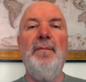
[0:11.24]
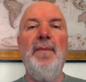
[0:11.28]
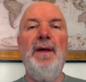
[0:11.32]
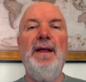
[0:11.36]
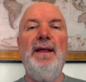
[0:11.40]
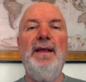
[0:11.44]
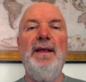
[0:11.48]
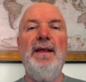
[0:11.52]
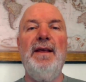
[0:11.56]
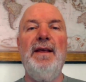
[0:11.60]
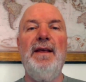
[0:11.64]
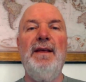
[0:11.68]

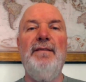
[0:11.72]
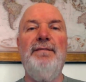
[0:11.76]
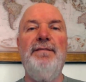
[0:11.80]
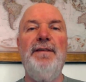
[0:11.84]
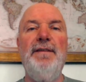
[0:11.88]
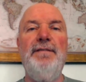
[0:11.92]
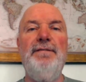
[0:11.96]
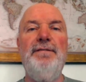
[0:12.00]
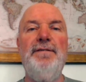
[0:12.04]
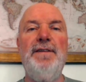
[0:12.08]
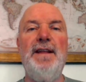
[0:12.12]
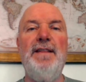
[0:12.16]
making
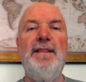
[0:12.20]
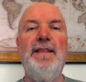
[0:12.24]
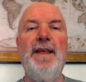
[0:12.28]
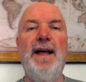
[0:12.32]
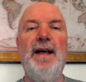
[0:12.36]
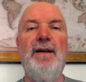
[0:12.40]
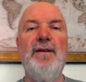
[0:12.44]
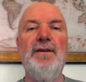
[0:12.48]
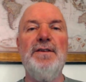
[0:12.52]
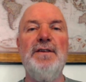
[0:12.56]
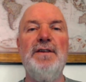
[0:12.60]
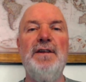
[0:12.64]

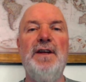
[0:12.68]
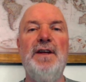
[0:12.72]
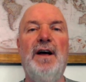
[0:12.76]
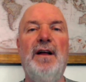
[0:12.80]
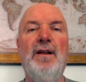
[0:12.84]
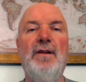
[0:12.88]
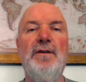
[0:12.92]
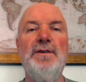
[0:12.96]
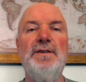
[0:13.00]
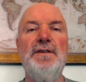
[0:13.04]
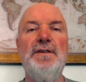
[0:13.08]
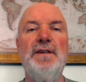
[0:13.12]

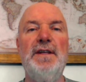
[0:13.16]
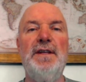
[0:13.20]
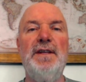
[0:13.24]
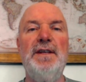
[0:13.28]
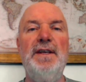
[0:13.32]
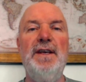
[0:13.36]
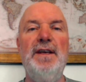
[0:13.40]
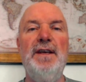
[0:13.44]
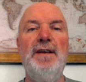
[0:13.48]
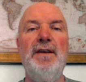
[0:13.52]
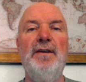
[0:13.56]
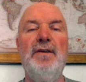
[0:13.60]
$50,000 a
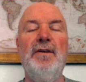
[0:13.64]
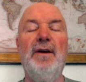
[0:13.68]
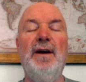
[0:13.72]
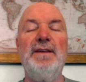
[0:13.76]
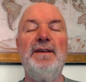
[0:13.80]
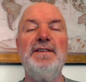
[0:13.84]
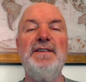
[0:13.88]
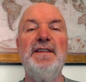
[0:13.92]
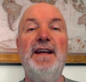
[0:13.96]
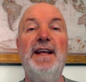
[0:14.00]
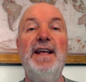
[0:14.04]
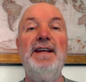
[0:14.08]
year
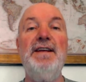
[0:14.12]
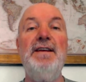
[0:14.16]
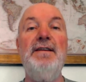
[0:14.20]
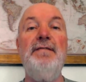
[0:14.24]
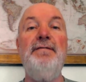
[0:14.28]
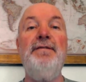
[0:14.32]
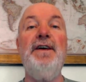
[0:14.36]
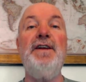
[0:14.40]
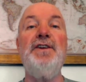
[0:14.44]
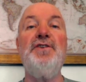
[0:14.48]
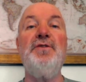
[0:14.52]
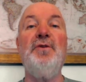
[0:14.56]
as an
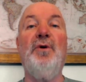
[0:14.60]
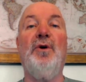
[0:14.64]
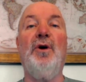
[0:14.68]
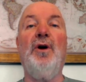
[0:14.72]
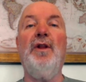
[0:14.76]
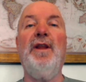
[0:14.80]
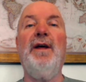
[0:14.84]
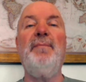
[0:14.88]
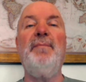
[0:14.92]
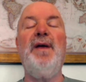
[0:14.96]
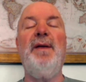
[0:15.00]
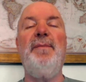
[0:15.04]

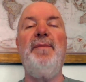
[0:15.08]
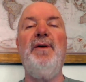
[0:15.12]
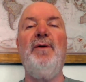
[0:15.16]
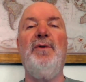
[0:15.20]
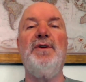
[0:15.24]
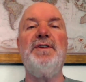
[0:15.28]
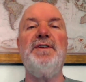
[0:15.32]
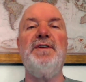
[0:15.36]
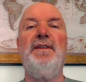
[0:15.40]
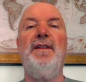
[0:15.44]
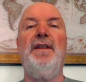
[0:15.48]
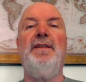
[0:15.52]
individual that maybe
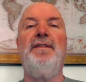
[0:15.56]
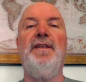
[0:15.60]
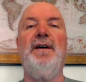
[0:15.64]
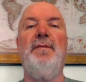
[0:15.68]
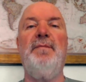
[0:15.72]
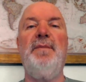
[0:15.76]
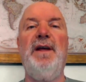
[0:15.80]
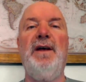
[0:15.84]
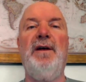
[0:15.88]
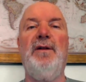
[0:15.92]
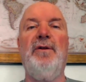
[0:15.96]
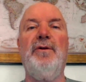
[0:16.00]
wasn't in the
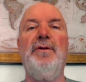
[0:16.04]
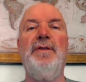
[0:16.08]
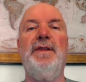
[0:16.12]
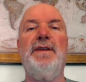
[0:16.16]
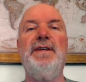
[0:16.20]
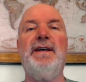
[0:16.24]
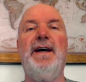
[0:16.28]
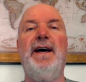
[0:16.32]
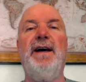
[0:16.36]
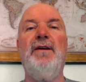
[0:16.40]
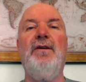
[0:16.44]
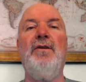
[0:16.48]
thumbnail or in the
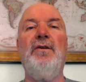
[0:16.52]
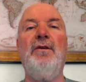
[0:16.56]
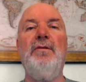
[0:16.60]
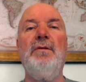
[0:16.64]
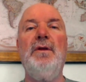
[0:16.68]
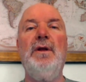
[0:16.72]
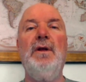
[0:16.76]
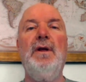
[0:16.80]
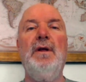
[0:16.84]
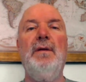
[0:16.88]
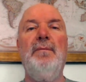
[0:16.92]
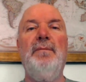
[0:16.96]

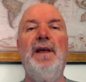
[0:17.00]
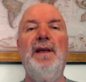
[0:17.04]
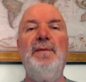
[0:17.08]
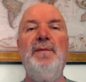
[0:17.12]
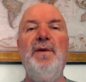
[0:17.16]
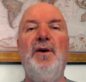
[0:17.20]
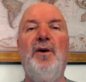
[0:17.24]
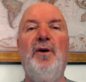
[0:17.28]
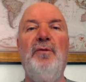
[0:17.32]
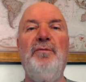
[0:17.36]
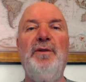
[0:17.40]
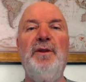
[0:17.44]
title,
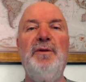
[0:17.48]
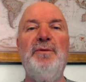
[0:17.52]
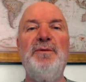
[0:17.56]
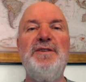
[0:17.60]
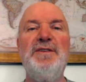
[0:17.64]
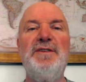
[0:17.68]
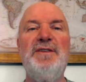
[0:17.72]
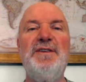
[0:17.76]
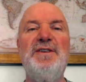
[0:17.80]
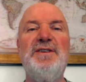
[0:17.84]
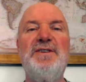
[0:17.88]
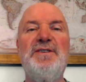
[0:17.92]
maybe hopefully
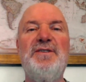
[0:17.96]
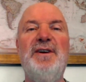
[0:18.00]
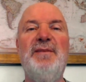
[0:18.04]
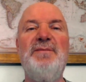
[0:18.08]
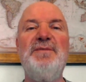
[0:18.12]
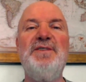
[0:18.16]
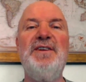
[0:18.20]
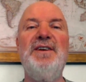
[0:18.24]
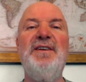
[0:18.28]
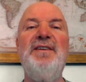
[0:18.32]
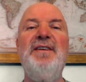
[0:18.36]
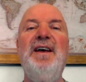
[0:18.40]
was in the
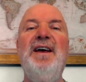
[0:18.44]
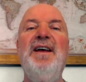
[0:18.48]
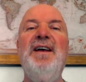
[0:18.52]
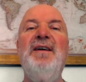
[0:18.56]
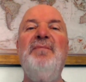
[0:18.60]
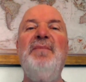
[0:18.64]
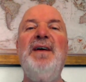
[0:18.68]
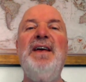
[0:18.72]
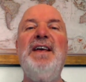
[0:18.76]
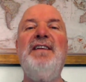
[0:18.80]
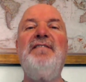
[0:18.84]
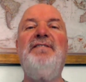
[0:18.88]
description.
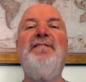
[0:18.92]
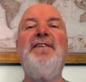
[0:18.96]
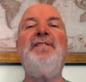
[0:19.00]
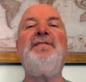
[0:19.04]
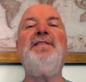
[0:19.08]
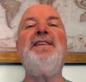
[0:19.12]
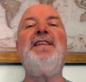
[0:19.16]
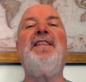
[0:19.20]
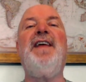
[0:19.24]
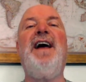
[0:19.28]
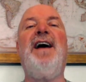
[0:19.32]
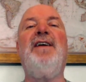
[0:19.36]
Making
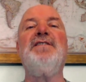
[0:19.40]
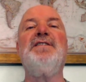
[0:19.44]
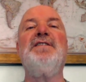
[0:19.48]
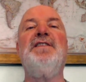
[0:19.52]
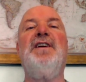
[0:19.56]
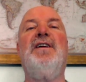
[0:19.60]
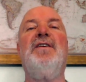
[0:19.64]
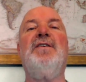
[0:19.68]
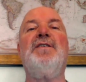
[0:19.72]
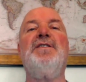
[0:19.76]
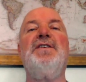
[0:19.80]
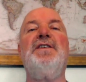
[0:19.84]

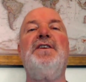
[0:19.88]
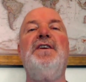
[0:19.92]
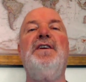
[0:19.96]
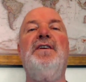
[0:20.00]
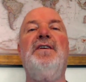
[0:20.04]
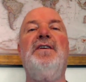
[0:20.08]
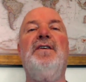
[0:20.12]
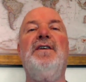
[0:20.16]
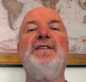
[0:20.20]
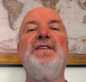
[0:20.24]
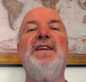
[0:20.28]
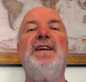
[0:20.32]
$50,000 a
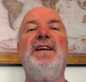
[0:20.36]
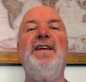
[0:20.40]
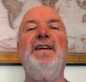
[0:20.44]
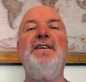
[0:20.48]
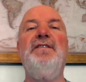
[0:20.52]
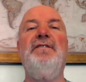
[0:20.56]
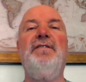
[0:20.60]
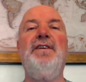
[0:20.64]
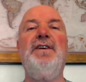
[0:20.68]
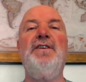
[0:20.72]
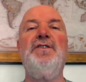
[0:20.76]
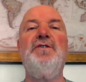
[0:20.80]
year as an
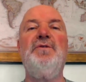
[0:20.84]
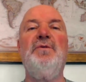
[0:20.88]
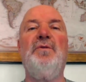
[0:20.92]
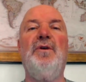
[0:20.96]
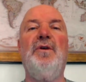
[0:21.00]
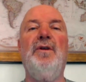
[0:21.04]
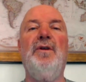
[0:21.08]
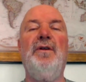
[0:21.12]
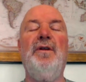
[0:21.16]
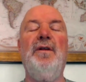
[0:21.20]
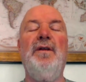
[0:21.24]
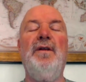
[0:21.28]

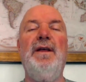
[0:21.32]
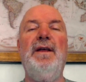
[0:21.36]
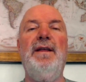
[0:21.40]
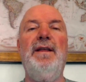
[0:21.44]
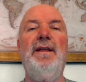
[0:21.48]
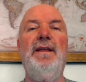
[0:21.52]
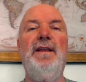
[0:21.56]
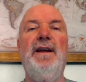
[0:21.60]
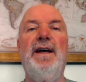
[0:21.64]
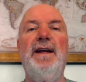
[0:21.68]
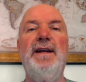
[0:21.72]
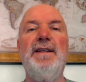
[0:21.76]
individual
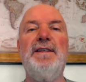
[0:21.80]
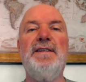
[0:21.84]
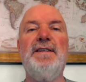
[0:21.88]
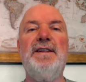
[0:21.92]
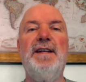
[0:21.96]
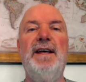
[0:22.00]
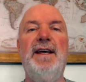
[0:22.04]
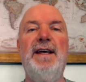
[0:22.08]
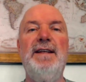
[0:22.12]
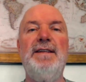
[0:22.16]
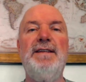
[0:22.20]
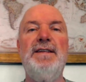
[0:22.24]
in the United
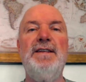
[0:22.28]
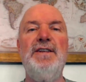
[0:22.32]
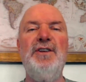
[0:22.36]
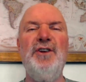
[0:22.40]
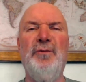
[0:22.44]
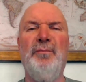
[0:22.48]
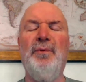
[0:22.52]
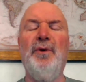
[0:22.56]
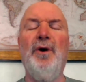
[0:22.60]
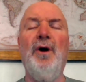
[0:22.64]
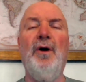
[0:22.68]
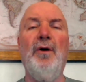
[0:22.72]
States,
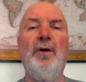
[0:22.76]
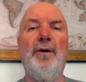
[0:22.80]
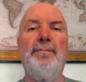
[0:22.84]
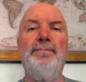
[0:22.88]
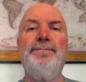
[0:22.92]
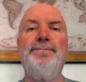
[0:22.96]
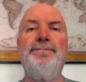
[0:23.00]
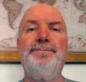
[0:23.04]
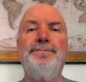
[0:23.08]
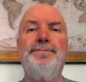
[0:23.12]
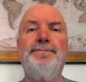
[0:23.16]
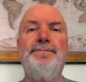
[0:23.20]
you're broke.
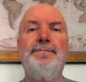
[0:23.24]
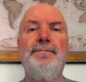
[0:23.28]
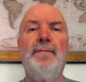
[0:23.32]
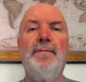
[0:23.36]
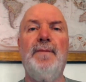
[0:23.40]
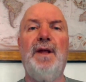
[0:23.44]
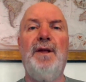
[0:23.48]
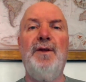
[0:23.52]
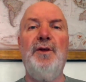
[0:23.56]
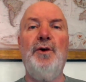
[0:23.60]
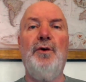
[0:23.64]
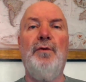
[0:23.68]

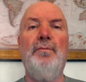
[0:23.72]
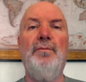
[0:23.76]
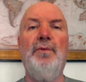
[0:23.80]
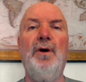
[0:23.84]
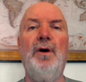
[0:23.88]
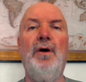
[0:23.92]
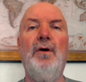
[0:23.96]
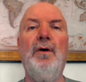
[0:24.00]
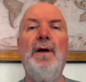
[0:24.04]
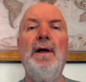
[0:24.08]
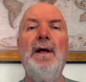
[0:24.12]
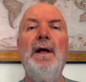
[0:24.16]
You're
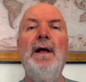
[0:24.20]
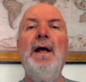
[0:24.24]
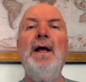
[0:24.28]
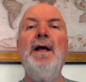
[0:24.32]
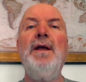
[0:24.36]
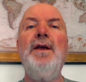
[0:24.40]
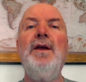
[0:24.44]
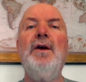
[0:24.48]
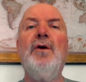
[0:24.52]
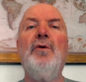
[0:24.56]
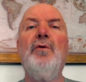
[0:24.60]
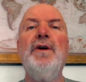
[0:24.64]
broke.
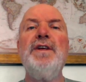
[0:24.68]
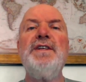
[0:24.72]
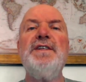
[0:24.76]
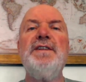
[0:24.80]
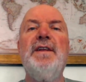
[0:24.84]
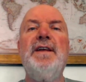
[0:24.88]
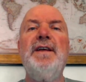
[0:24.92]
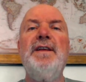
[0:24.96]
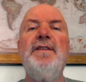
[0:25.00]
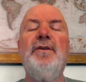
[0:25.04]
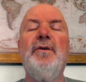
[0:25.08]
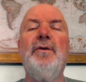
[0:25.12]

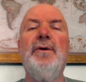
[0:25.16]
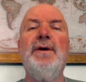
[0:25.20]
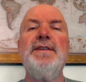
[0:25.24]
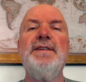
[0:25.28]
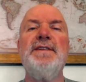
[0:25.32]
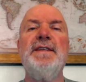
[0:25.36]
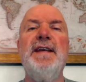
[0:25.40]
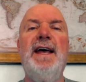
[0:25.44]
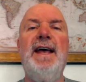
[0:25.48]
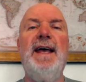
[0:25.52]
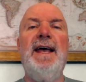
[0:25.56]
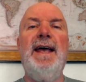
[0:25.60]
Recently there
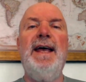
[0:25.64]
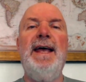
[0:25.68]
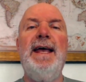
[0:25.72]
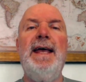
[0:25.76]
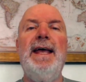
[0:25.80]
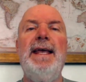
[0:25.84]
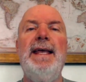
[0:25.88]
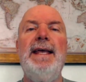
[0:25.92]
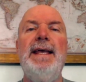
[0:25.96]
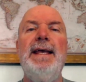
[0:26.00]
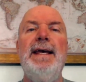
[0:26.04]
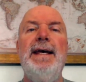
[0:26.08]
was
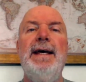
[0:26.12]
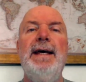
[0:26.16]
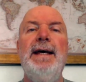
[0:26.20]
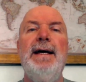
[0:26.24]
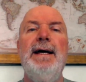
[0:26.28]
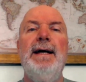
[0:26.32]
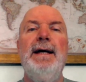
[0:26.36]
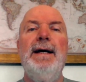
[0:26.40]
a